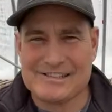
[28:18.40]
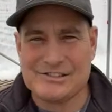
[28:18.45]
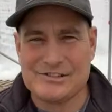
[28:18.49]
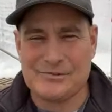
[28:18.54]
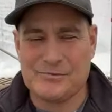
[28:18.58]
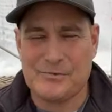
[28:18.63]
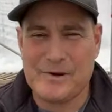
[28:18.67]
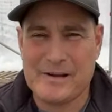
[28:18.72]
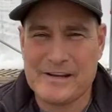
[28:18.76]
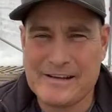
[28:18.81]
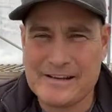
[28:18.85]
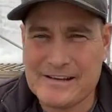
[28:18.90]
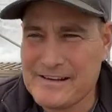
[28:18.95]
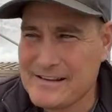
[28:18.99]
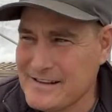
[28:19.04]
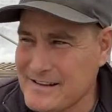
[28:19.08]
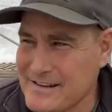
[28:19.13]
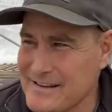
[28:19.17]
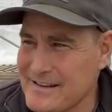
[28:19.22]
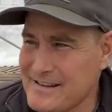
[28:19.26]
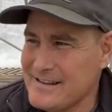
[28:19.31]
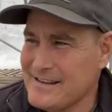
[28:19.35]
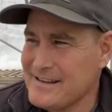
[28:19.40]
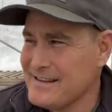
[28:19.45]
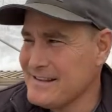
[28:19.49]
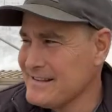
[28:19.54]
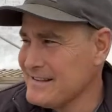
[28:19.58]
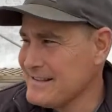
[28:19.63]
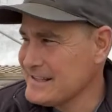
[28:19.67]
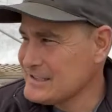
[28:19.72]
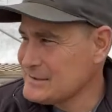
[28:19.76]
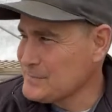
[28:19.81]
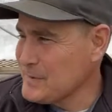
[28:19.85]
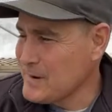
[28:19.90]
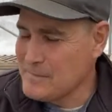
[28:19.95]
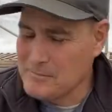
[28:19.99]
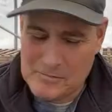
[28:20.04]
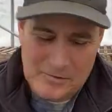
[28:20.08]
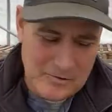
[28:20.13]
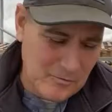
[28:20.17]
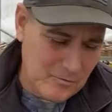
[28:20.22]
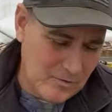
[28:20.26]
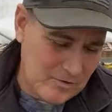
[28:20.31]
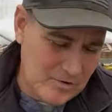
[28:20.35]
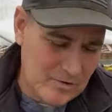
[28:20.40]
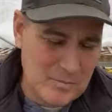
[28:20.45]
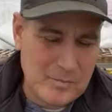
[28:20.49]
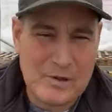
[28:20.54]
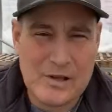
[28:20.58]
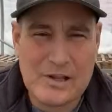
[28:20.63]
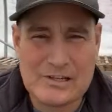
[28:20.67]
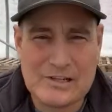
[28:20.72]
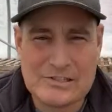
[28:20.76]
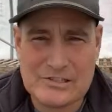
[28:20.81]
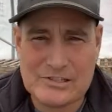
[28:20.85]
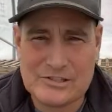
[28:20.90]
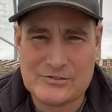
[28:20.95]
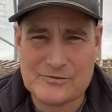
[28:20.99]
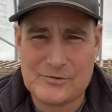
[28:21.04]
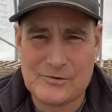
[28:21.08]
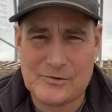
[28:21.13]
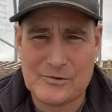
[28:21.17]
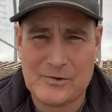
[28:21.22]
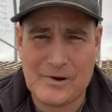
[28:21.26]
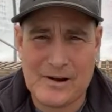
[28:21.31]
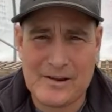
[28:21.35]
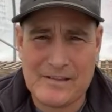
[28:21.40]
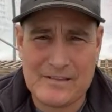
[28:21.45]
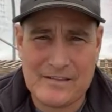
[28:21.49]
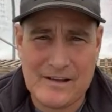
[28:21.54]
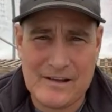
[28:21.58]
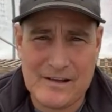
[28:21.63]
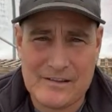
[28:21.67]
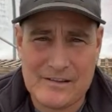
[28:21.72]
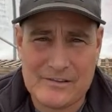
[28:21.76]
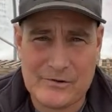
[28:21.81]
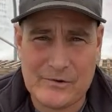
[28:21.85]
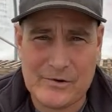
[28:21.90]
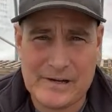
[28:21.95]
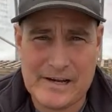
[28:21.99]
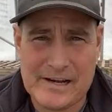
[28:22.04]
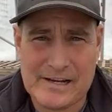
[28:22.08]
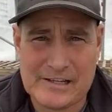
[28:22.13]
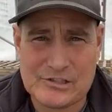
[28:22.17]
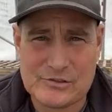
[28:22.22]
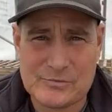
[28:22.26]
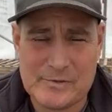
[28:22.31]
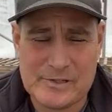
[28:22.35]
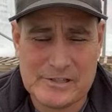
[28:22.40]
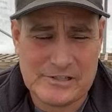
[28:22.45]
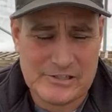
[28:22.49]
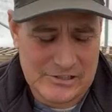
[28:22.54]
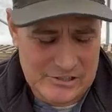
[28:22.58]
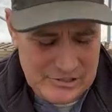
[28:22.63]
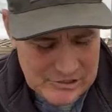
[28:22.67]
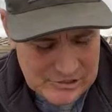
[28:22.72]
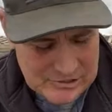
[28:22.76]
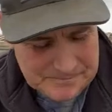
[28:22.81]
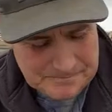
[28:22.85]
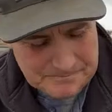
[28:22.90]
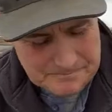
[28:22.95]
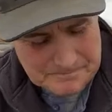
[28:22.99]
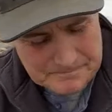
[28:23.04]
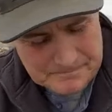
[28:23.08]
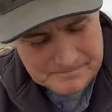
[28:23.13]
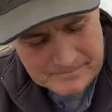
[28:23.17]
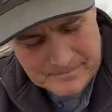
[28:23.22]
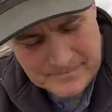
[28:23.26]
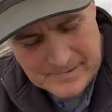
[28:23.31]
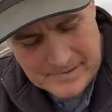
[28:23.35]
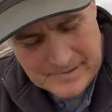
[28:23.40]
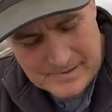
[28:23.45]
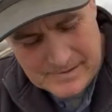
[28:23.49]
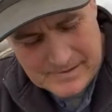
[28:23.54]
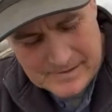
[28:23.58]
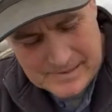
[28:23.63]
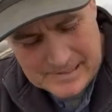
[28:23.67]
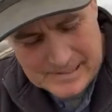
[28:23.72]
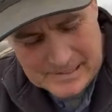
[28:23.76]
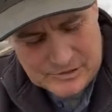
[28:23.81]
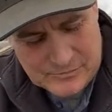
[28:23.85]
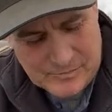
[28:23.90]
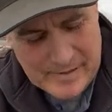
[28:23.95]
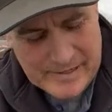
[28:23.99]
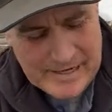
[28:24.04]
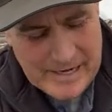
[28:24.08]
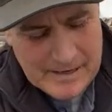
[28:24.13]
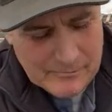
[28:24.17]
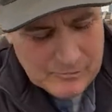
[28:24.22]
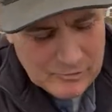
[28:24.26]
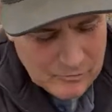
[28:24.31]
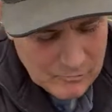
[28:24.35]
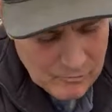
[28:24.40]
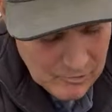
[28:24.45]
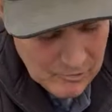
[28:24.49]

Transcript: so we can, that's probably one of the pluses for the greenhouse business, is being able to